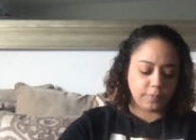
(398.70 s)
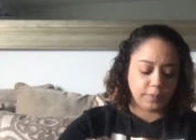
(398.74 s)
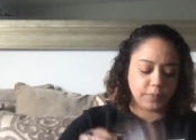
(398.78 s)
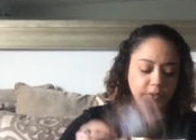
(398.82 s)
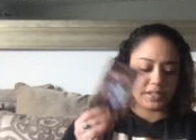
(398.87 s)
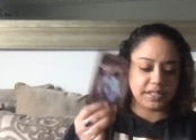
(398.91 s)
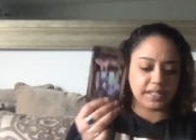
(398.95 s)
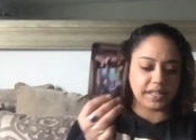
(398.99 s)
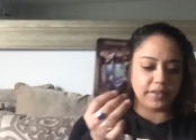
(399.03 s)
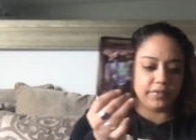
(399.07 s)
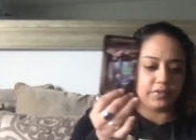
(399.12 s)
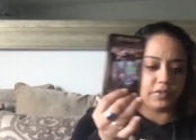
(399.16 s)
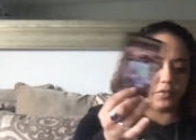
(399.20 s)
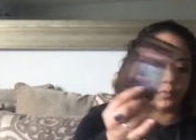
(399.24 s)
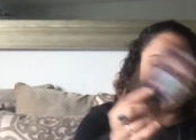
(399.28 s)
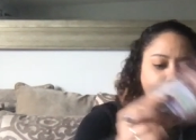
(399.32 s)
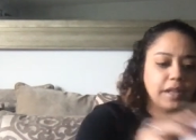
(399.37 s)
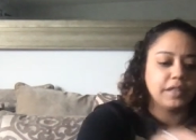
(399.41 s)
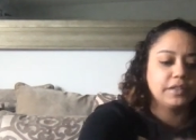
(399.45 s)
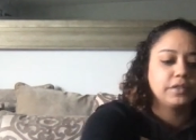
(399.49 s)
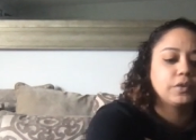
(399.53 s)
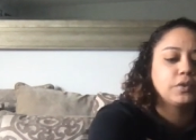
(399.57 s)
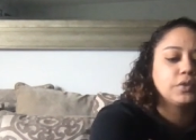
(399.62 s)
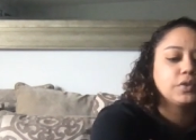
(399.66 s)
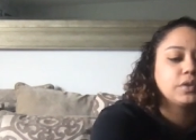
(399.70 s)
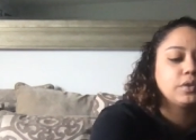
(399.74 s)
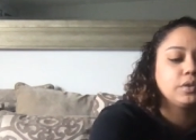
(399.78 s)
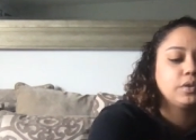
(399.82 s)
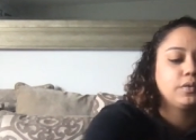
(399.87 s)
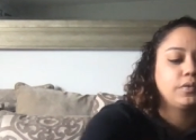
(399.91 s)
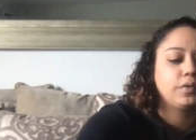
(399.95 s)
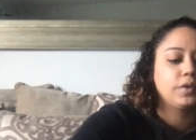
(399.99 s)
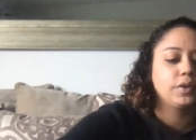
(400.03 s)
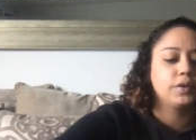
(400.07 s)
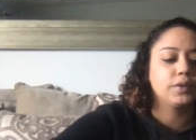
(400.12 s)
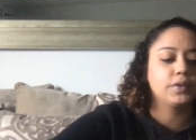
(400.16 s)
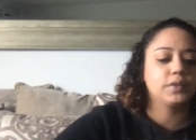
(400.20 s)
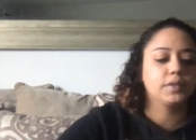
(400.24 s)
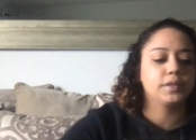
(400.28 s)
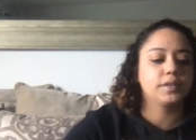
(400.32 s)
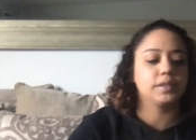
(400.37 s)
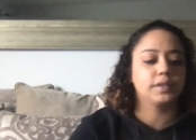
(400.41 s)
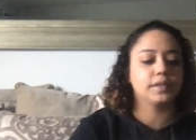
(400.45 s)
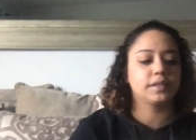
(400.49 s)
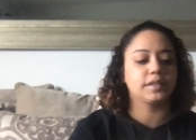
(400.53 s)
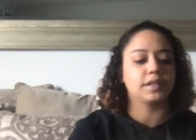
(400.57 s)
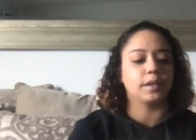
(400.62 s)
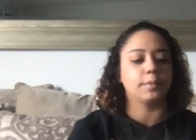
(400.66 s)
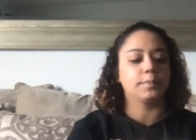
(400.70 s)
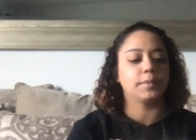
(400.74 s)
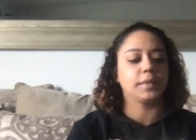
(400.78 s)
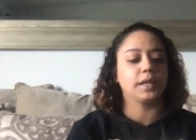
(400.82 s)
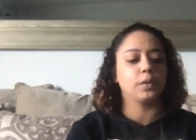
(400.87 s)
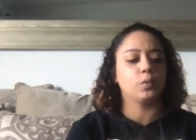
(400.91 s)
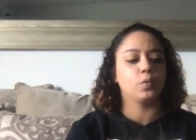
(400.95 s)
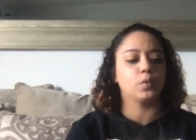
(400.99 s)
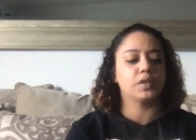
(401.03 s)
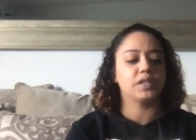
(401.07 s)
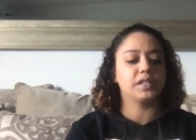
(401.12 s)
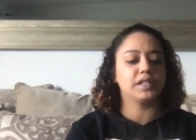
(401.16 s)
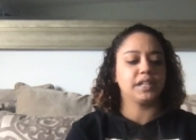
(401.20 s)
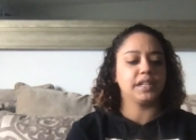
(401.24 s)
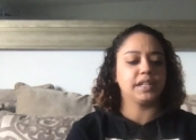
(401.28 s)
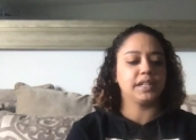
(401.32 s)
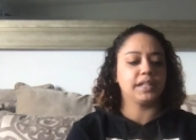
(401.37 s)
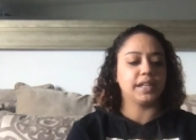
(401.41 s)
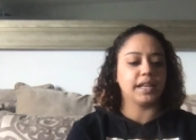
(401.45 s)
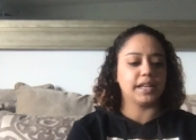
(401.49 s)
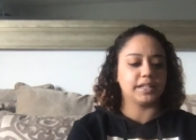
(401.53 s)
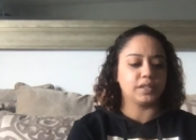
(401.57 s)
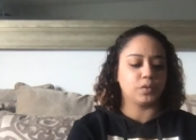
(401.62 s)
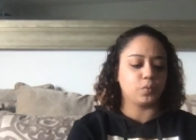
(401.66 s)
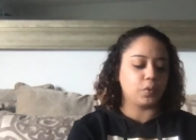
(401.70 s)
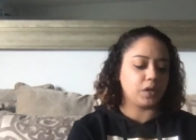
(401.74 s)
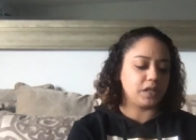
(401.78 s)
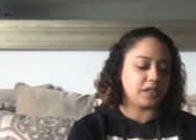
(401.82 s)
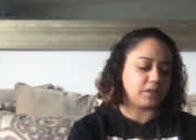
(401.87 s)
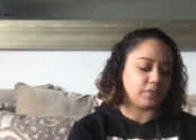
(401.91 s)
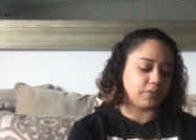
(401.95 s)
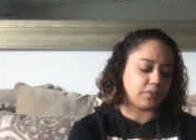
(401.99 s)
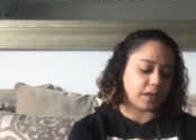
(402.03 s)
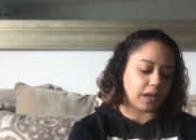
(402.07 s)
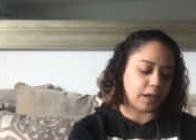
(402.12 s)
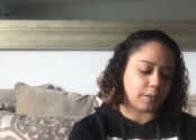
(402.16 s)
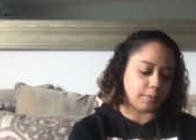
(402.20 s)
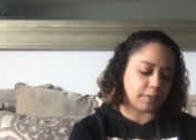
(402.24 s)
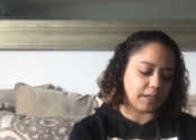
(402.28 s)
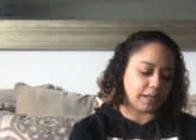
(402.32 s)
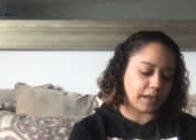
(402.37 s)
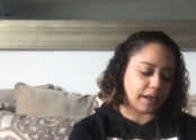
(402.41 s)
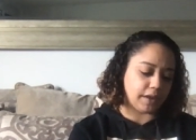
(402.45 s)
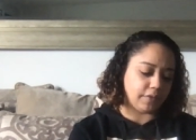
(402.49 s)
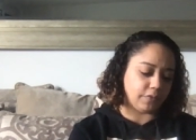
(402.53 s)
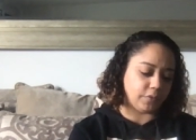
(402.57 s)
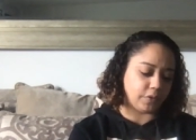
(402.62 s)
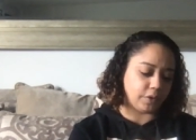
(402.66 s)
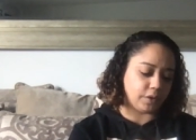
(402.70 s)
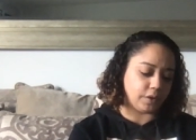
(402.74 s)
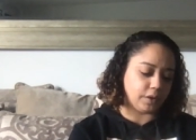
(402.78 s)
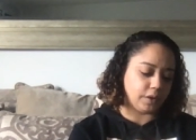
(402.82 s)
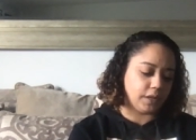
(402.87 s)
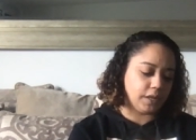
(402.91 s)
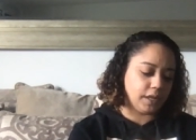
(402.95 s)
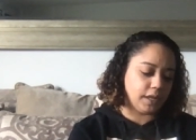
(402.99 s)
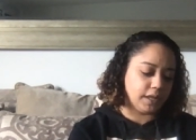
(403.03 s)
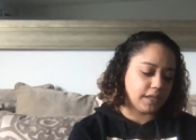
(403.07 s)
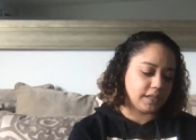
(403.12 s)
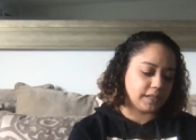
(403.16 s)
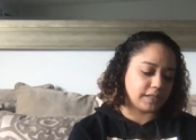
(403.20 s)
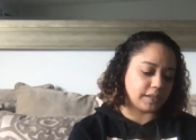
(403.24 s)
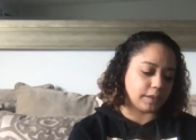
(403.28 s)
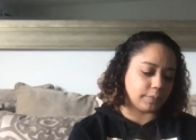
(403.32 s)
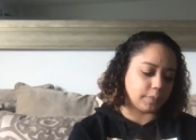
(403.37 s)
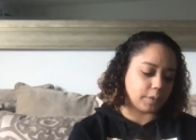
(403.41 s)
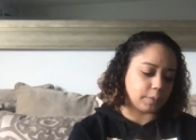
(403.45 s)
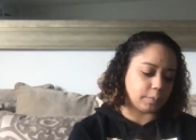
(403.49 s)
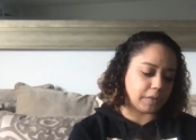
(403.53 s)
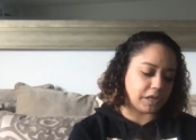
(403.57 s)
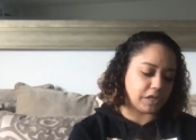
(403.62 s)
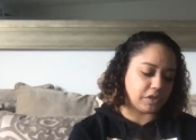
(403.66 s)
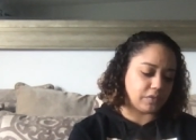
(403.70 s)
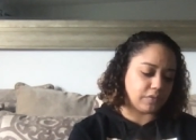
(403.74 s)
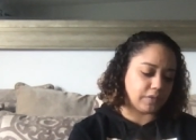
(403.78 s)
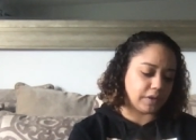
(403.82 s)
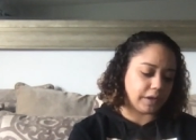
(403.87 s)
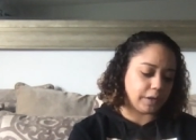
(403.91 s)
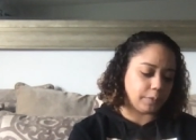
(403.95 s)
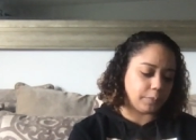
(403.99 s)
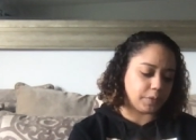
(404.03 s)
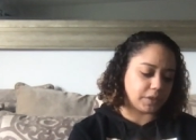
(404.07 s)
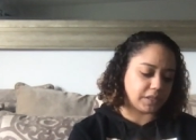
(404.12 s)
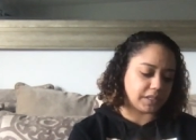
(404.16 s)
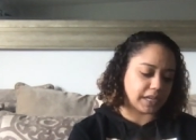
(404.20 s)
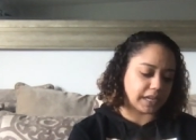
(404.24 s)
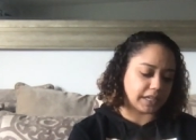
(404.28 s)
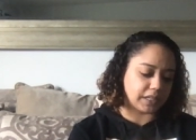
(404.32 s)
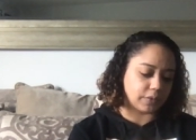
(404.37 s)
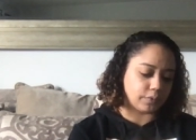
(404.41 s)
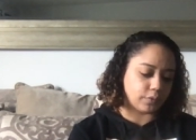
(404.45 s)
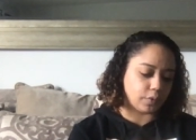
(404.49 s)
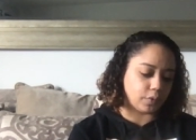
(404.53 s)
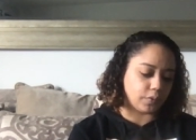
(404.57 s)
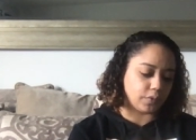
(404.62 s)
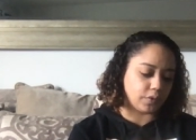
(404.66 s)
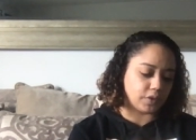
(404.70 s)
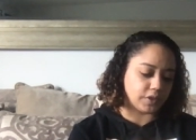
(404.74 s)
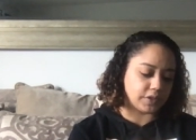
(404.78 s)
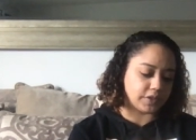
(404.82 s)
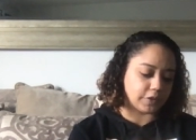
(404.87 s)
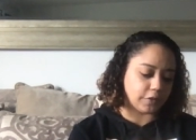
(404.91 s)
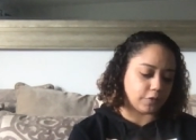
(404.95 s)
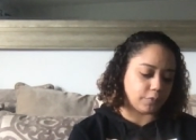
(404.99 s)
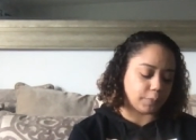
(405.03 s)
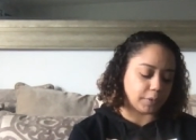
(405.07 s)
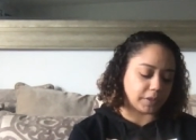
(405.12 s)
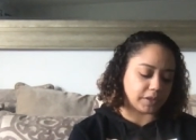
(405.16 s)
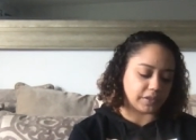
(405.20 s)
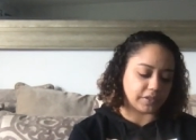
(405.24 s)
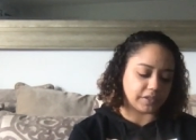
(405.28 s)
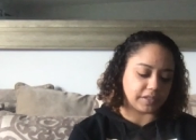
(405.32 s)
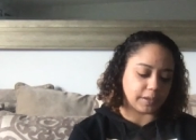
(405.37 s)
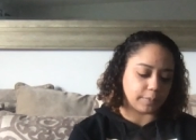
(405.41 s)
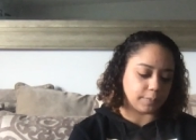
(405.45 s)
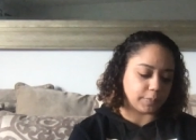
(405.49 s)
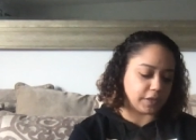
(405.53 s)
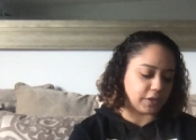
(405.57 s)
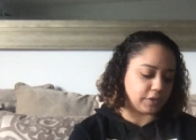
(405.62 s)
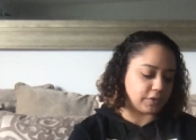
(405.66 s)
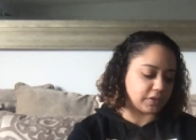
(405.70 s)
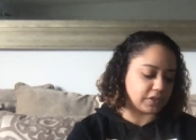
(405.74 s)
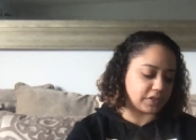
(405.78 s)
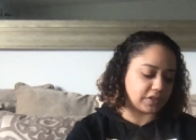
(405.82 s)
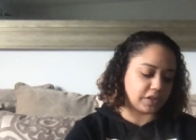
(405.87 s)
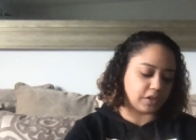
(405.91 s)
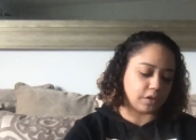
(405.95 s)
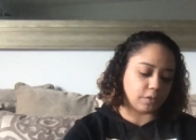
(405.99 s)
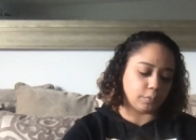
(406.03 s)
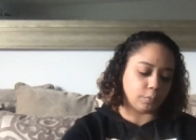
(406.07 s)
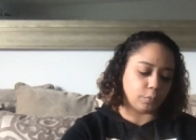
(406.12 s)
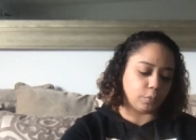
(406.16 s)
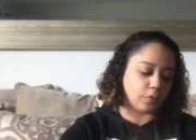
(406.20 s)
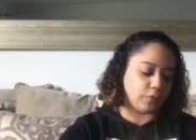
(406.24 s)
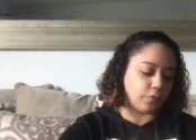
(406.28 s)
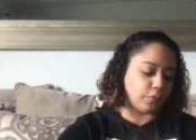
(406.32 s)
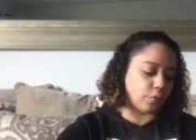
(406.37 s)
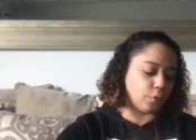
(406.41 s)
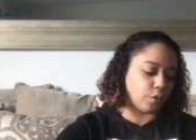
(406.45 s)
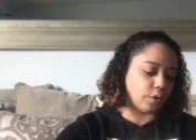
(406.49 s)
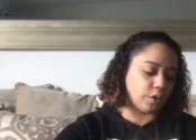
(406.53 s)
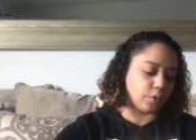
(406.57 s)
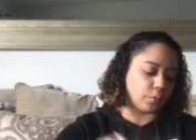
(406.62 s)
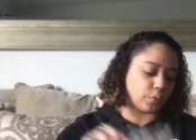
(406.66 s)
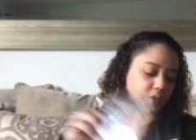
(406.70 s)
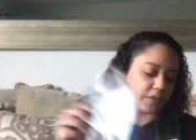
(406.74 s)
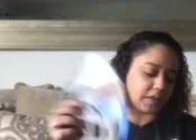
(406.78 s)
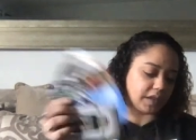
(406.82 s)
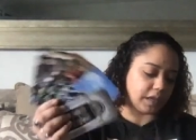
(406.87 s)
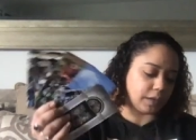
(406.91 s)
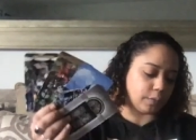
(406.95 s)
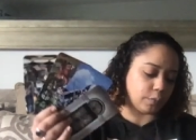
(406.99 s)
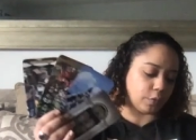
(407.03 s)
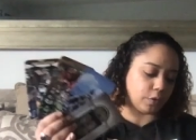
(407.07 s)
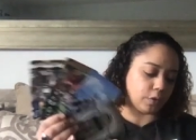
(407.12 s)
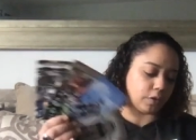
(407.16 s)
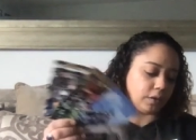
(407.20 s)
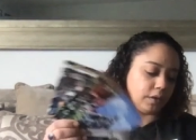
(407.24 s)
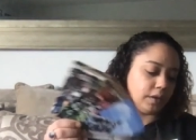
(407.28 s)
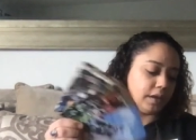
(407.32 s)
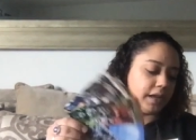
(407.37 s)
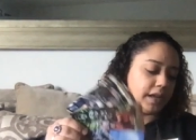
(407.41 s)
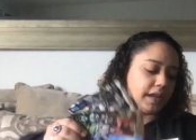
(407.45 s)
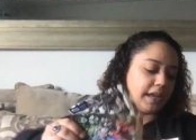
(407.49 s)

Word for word: Seven of Pentacles in reverse. Something was seen as a waste of time and effort. Something made you very protective over yourself, but there's something you just couldn't move forward with anymore.